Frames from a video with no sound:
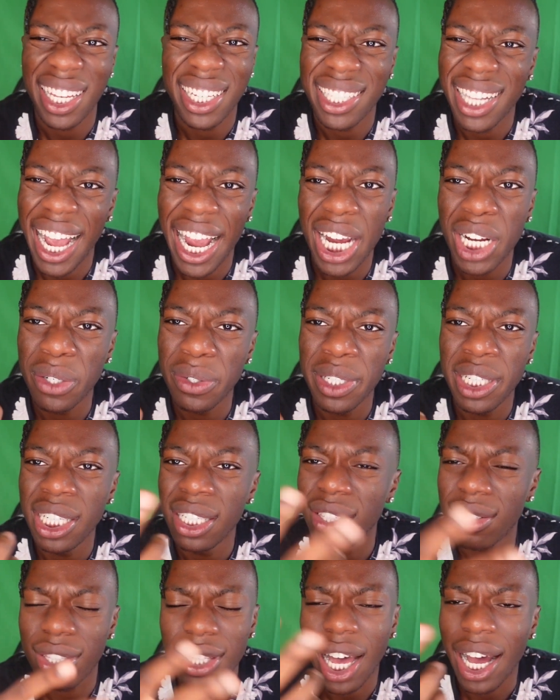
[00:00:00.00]

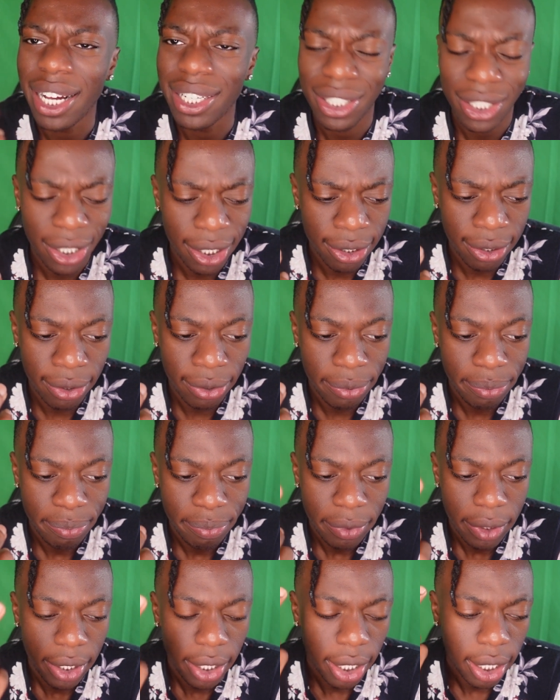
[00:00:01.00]
diary thought journal,
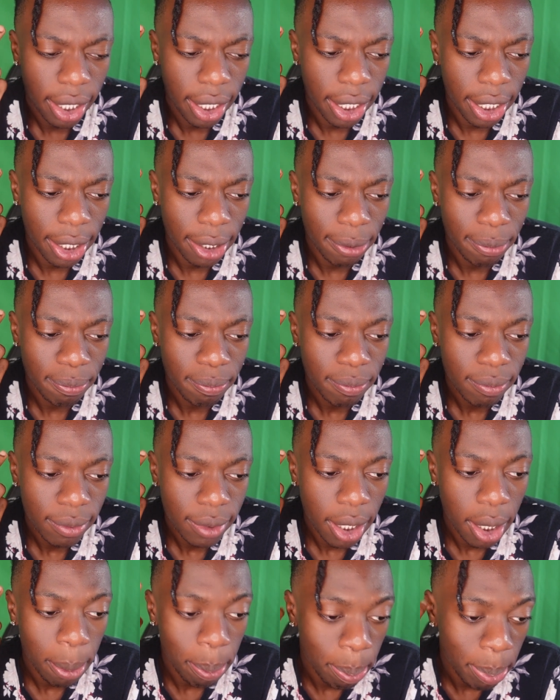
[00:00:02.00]
a
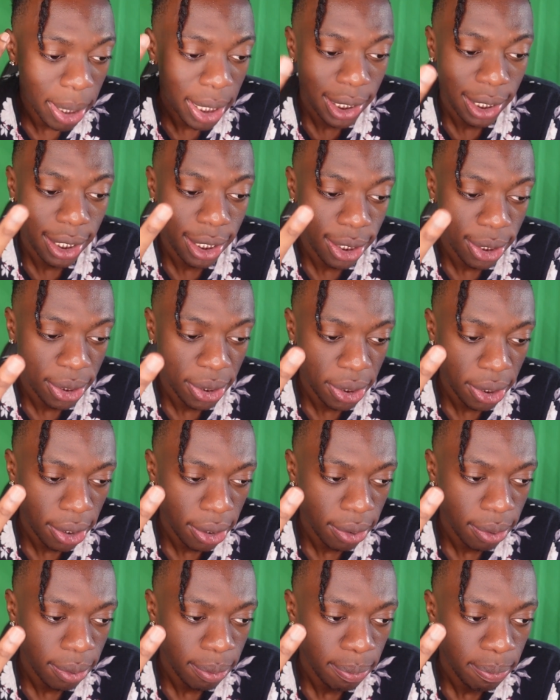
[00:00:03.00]
business
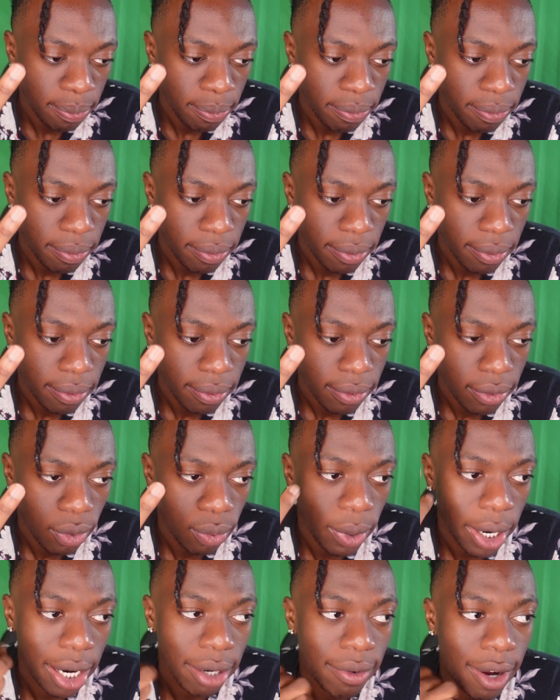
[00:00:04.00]
journal
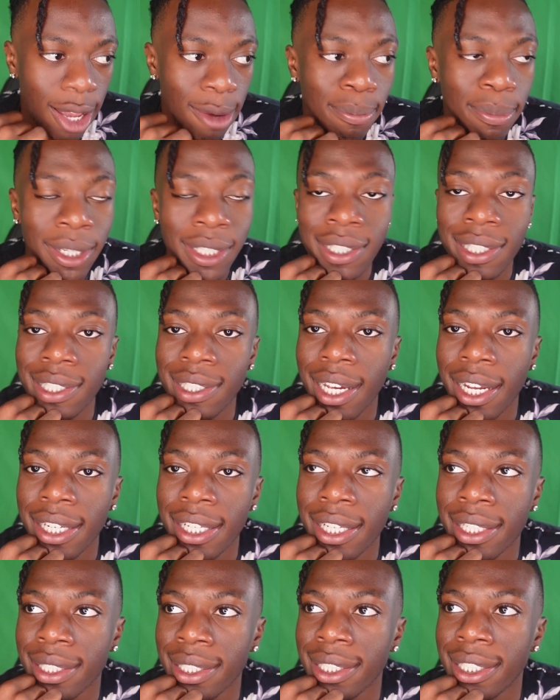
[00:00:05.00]
where I write business
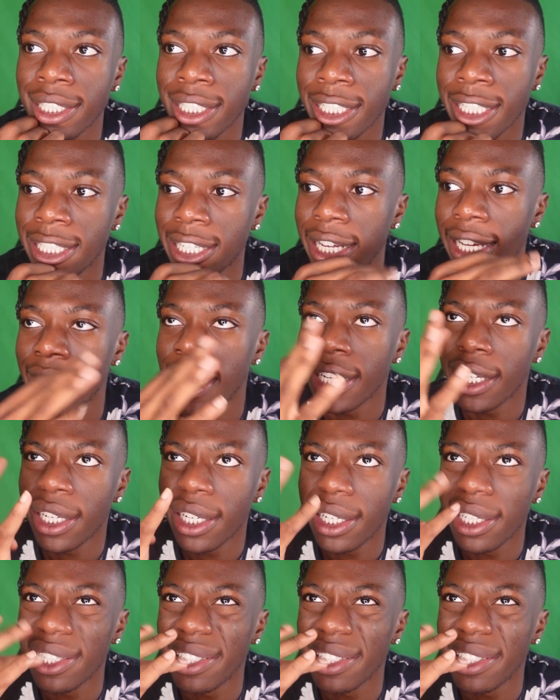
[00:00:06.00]
ideas and shit, and